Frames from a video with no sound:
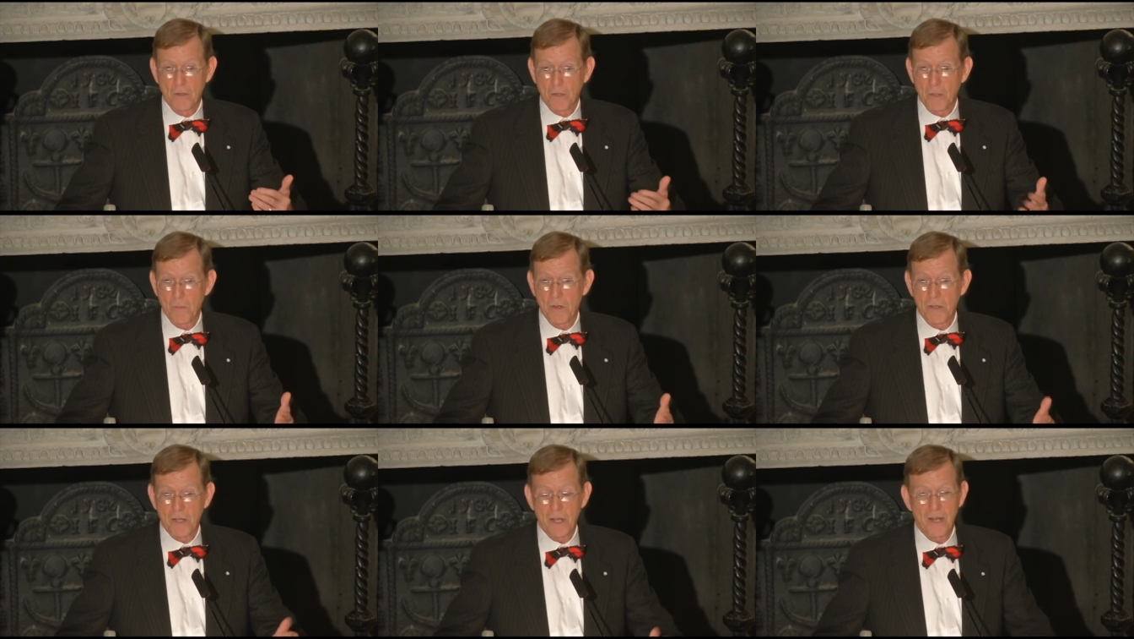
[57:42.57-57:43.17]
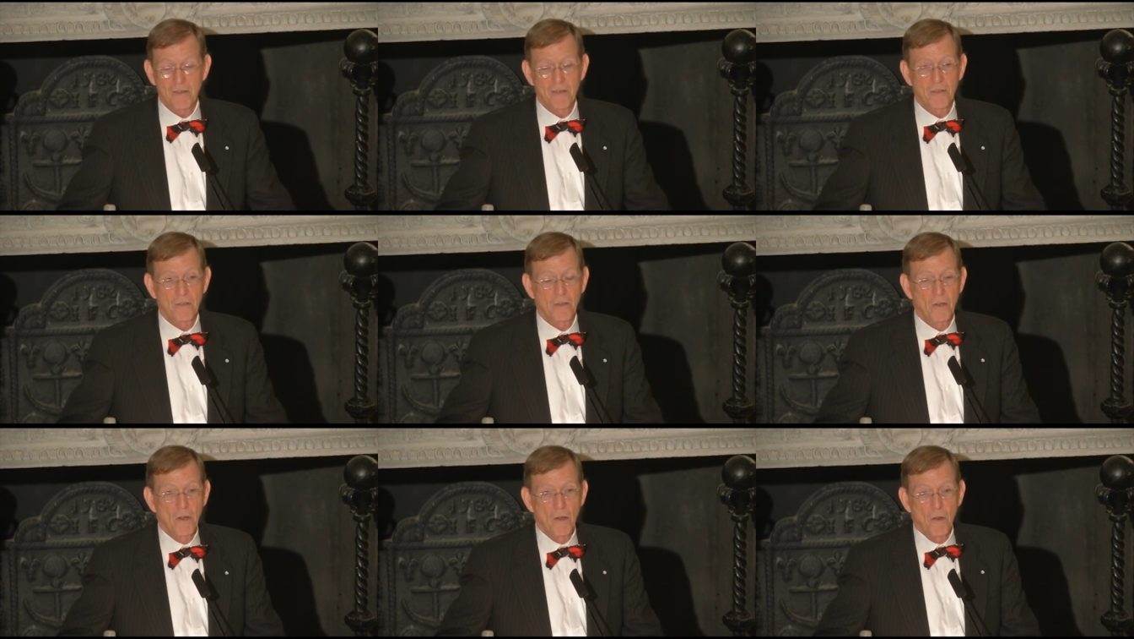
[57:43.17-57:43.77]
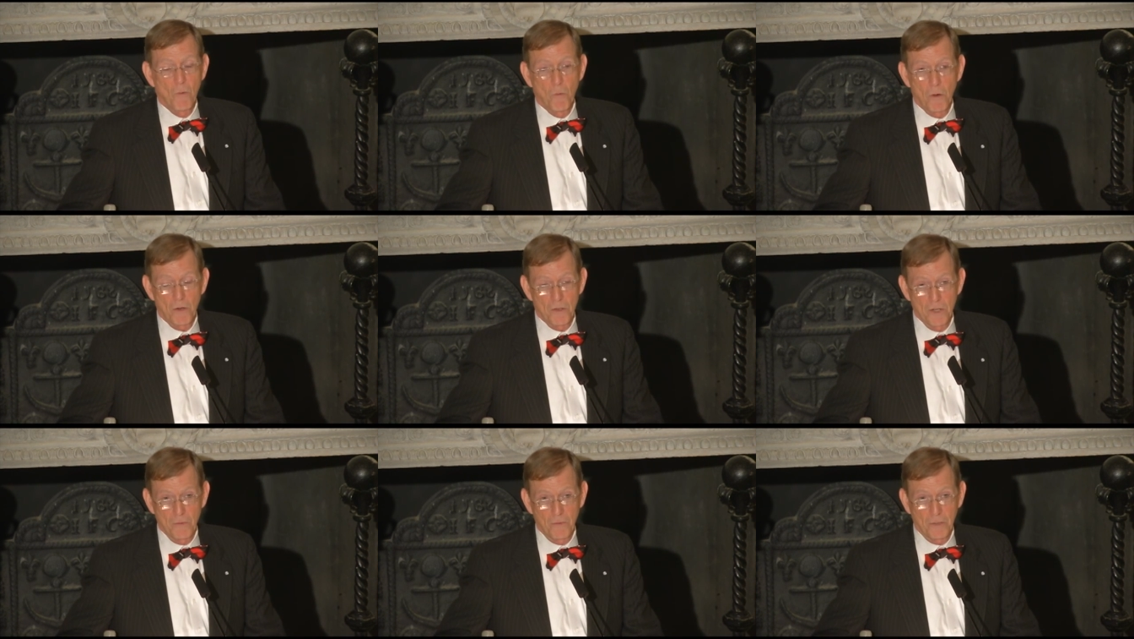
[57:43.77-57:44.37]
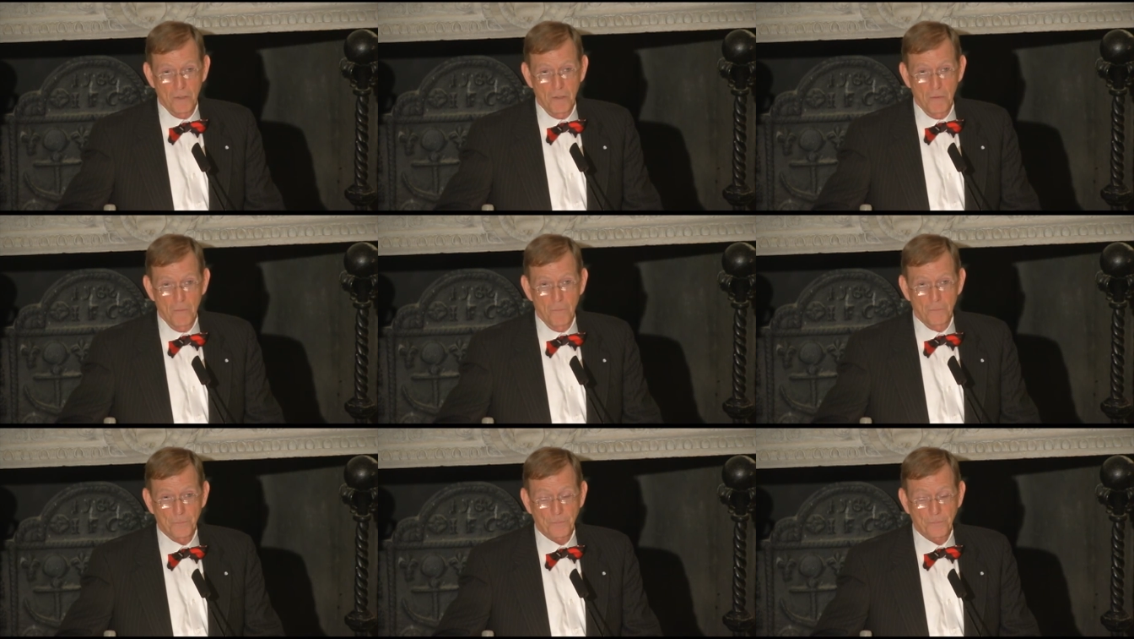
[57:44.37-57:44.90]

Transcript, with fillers: Communications were difficult.